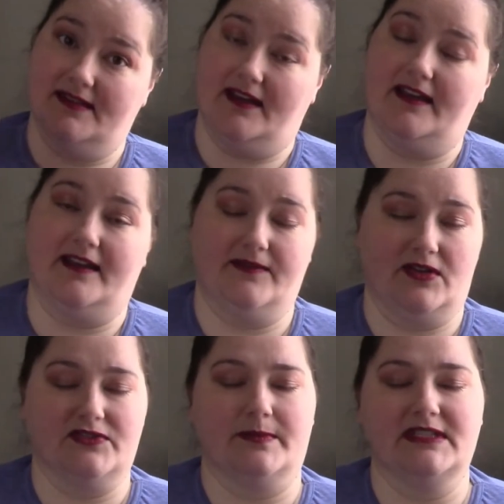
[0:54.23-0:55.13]
I have
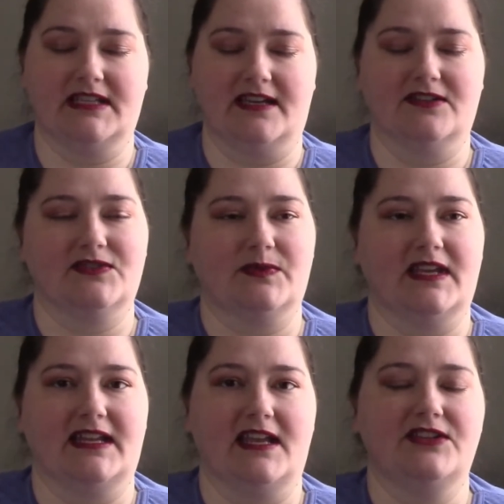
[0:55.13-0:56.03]
also been diagnosed with
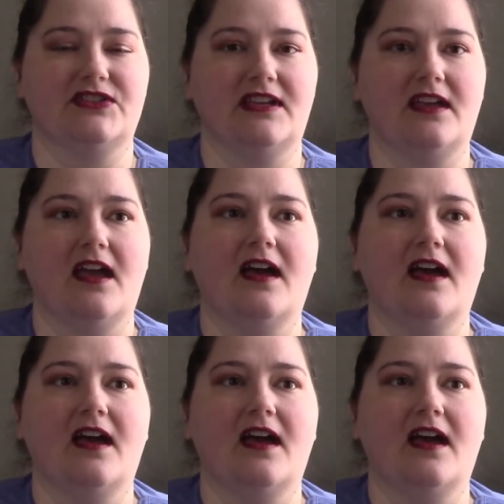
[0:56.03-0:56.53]
ADHD,